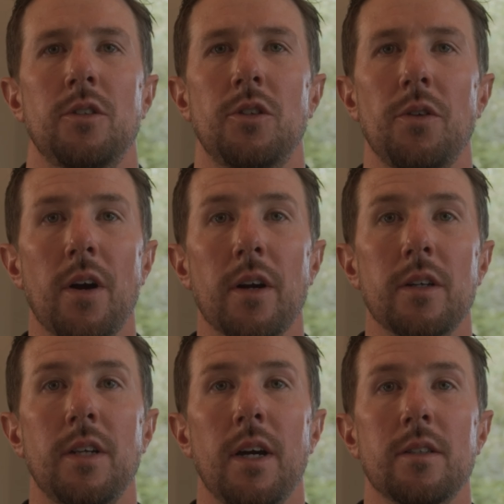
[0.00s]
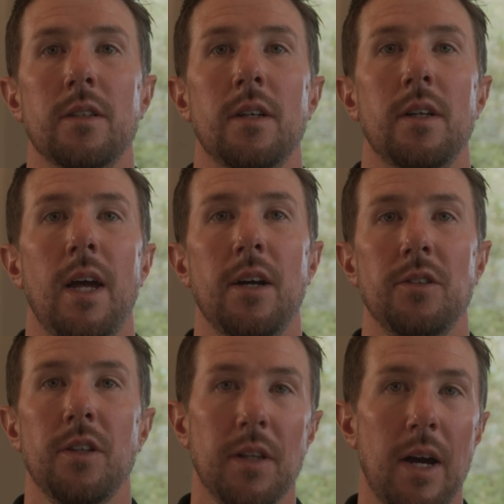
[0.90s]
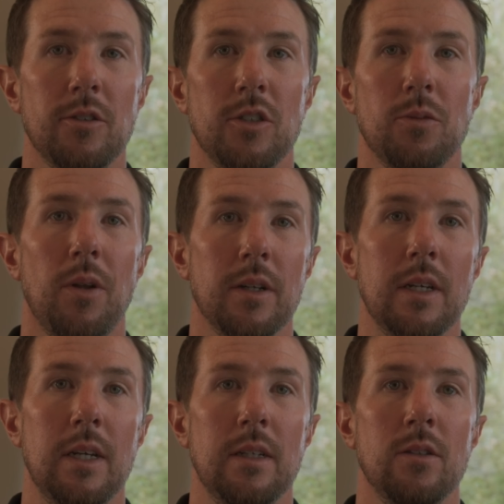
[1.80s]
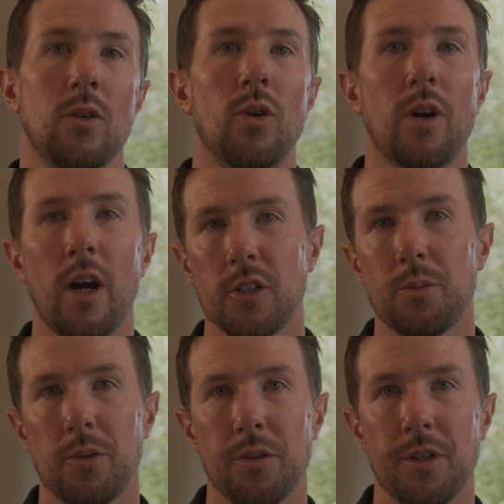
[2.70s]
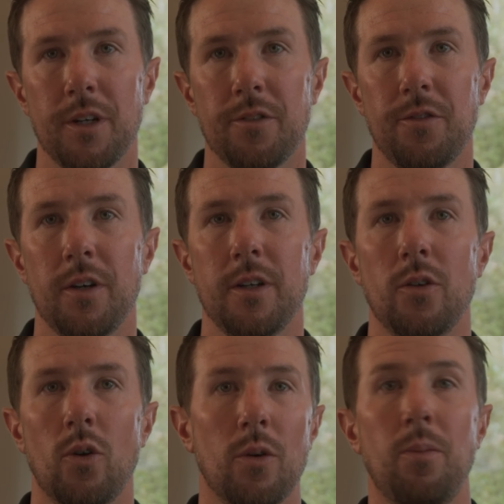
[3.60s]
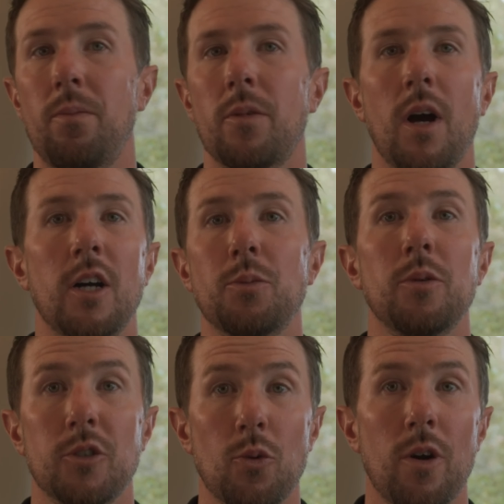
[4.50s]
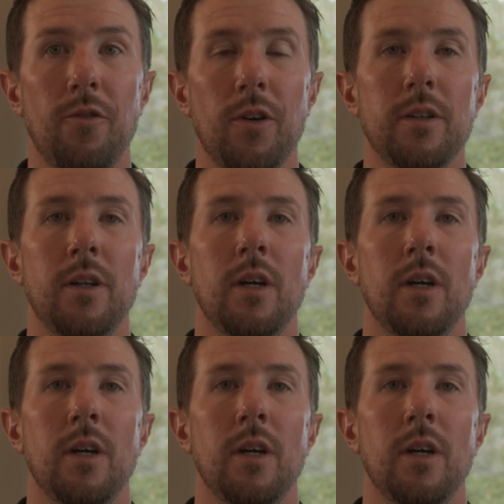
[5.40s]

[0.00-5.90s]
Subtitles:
So the architect has the allowances plugged in, or cost per linear foot or cost per square foot.